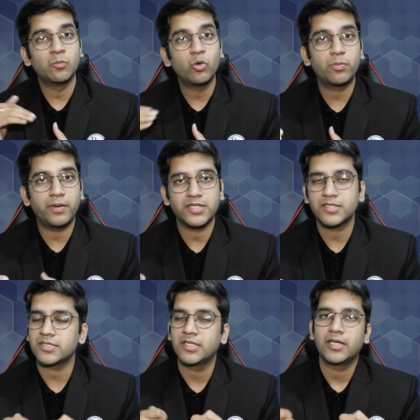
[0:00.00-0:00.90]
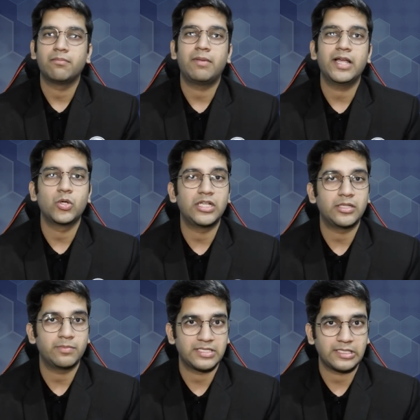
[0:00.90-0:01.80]
more patients, buy a good
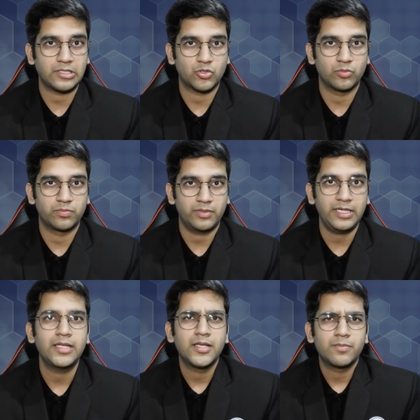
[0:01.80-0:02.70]
Littmann stethoscope, right?